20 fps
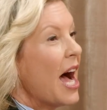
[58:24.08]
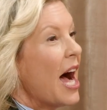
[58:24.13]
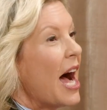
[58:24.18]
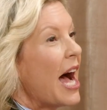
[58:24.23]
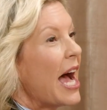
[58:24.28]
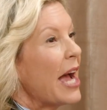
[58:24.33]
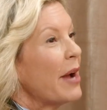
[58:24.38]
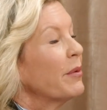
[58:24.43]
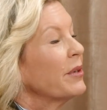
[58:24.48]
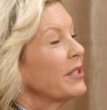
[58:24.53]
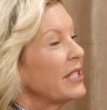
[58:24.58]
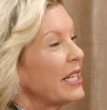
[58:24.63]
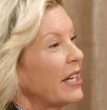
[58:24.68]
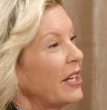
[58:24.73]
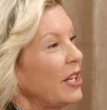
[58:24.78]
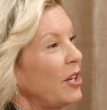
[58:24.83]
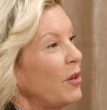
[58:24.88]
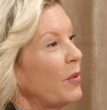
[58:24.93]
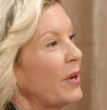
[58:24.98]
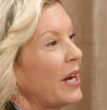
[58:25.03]
I will tell
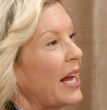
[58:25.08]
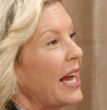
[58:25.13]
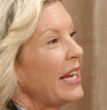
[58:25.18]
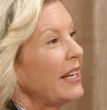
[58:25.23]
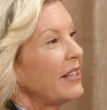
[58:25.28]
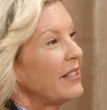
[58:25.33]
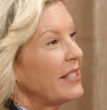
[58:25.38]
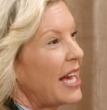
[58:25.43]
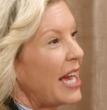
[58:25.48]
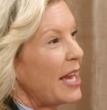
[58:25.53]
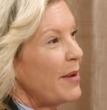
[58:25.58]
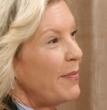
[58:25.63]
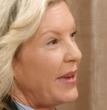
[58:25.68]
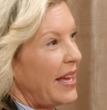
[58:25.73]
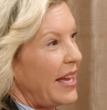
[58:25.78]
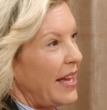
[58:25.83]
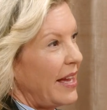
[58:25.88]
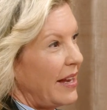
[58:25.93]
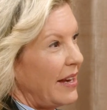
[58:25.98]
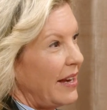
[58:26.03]
you when I type
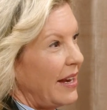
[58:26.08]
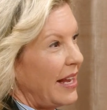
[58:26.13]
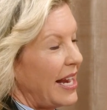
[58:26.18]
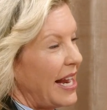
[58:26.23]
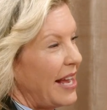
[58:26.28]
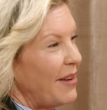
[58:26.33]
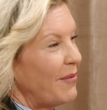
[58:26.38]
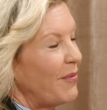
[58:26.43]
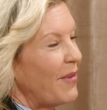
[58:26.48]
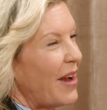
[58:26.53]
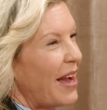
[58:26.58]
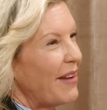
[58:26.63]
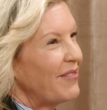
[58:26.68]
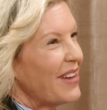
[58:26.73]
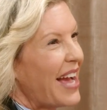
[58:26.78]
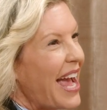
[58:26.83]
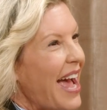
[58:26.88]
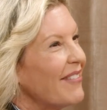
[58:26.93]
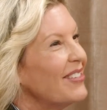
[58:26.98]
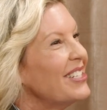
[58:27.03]
in and I
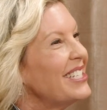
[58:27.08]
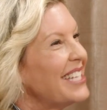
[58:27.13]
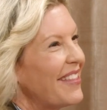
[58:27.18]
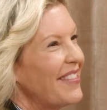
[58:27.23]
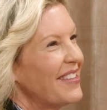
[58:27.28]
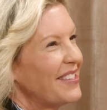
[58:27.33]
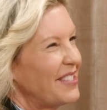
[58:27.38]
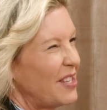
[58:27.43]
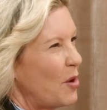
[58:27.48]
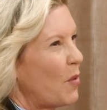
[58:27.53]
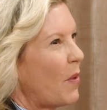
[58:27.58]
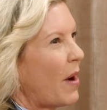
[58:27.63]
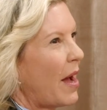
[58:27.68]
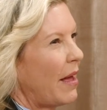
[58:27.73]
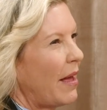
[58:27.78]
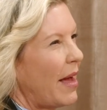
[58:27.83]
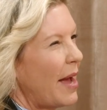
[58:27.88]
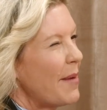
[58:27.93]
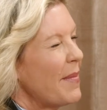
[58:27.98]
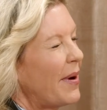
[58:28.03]
haven't done this in a while,
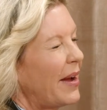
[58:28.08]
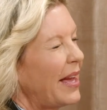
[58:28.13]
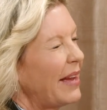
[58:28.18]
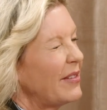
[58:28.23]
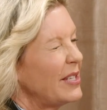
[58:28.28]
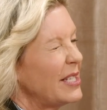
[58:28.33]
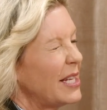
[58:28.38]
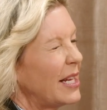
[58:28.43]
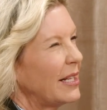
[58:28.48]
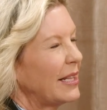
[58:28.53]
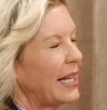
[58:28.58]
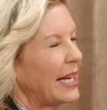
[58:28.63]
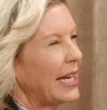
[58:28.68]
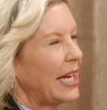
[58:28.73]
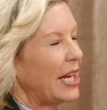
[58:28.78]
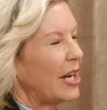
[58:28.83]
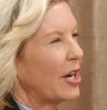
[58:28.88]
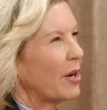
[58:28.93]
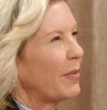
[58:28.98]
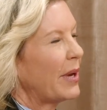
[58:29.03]
I probably haven't done it in, like, a
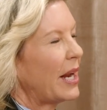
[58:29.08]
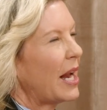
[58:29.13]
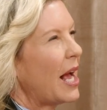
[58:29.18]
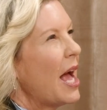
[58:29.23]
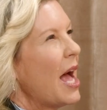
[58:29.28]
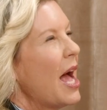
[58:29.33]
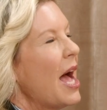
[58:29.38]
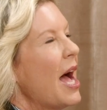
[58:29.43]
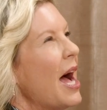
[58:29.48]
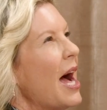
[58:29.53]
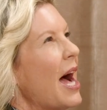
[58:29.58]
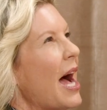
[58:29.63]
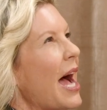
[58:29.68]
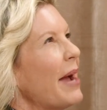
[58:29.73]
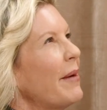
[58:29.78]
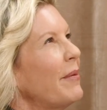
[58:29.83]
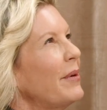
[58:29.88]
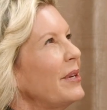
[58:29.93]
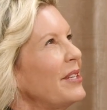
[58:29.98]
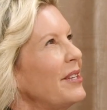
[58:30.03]
year, but I
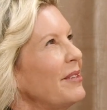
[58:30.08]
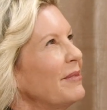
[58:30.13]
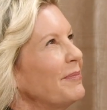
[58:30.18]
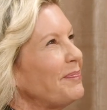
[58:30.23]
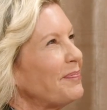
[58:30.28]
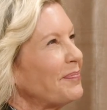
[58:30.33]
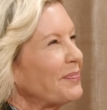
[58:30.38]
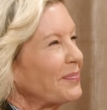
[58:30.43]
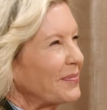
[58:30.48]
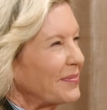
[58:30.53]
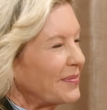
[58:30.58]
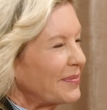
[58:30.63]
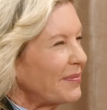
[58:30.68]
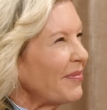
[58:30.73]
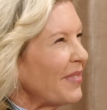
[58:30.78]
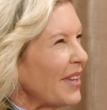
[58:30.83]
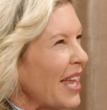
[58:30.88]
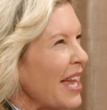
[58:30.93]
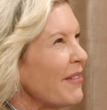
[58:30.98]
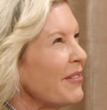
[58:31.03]
would
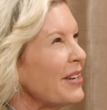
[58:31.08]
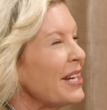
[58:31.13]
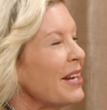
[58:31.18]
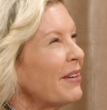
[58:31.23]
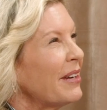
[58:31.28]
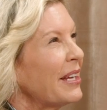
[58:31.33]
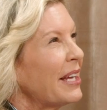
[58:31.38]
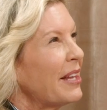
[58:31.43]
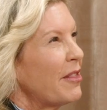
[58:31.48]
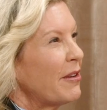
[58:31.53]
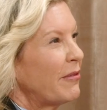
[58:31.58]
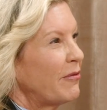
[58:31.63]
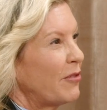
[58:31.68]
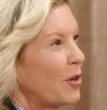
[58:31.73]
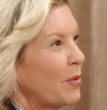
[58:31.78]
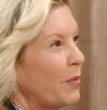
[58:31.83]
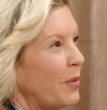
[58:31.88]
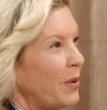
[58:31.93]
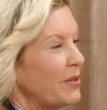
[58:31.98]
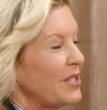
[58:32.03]
every now and again, the
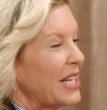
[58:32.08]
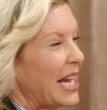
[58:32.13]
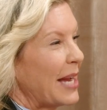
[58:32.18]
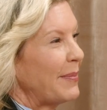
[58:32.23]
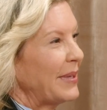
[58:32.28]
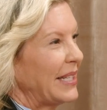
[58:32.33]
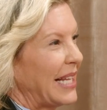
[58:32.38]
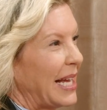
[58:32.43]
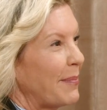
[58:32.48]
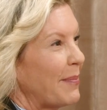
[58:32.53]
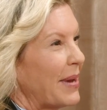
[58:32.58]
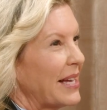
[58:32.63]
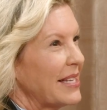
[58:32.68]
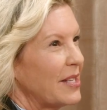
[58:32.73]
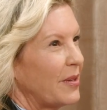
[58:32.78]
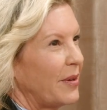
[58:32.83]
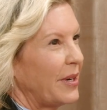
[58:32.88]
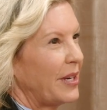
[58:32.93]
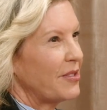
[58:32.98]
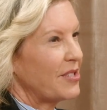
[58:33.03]
firm, we would type in, like, "best
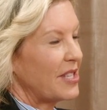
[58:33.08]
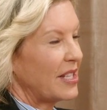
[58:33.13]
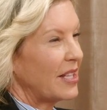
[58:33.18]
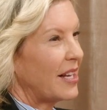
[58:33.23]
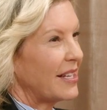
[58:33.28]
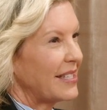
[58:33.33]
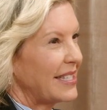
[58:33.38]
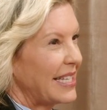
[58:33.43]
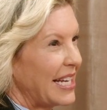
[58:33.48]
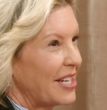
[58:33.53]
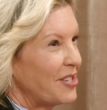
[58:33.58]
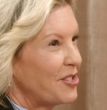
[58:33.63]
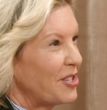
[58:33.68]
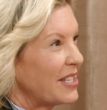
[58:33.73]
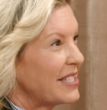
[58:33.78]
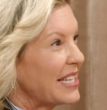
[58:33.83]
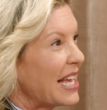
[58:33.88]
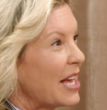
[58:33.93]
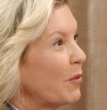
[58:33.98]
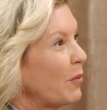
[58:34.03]
lawyers in Los
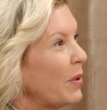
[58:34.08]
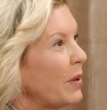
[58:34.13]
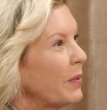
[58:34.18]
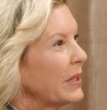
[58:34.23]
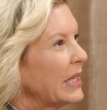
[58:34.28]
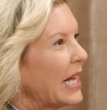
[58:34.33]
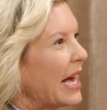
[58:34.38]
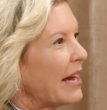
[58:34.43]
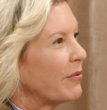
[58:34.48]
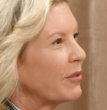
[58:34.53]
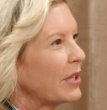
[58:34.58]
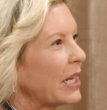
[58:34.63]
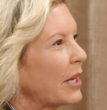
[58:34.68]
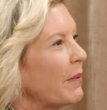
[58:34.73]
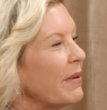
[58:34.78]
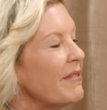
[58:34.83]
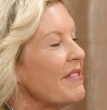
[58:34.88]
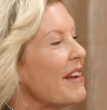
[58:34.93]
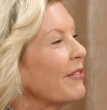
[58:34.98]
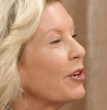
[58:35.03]
Angeles," and we would laugh. We're like,
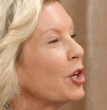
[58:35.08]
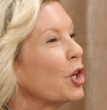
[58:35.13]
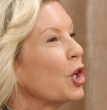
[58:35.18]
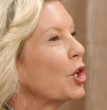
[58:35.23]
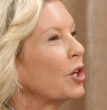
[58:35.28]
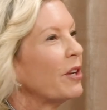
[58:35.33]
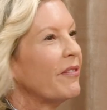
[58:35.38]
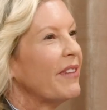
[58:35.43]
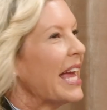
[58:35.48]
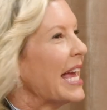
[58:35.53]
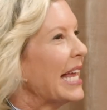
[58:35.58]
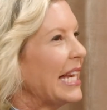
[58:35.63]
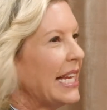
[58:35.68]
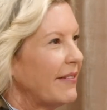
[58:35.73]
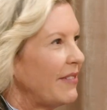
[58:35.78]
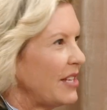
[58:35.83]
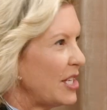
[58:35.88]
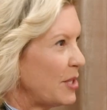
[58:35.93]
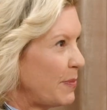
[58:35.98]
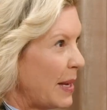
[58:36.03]
"We've never heard of any of
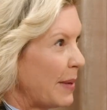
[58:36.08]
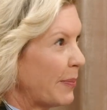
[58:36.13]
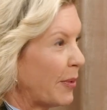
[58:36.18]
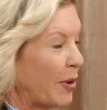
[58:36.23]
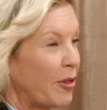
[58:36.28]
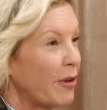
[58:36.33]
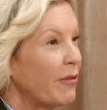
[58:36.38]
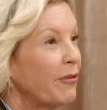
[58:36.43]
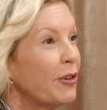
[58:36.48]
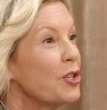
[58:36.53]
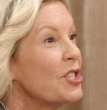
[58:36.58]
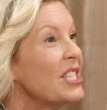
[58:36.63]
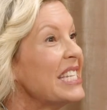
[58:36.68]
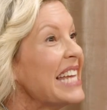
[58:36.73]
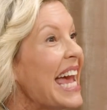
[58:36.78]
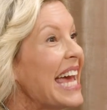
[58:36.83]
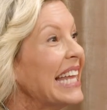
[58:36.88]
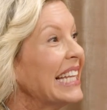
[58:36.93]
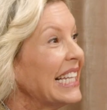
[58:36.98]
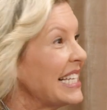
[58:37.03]
these people." The first
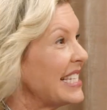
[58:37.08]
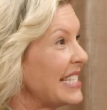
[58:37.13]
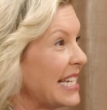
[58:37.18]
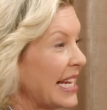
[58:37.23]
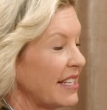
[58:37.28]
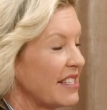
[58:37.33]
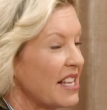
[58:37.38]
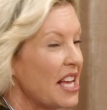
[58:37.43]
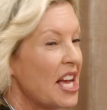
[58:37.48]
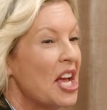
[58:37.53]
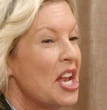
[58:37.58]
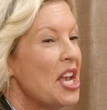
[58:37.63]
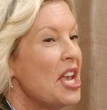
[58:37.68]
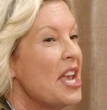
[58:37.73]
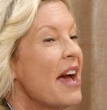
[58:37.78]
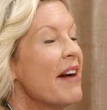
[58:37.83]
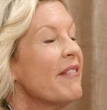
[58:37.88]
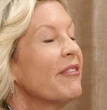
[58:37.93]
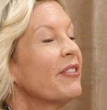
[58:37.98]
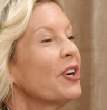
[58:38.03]
10 listings,
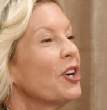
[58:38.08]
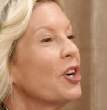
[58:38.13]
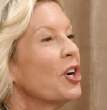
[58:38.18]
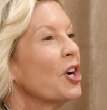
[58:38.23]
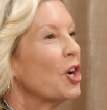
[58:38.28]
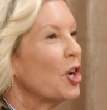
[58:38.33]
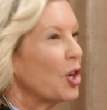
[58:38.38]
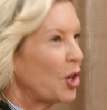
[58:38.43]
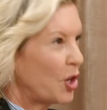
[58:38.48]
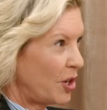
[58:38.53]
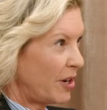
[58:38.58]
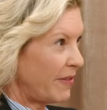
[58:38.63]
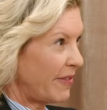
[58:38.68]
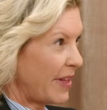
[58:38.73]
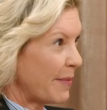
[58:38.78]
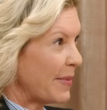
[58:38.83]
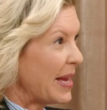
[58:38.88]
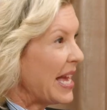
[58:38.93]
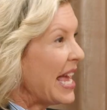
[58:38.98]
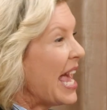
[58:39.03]
never heard of them.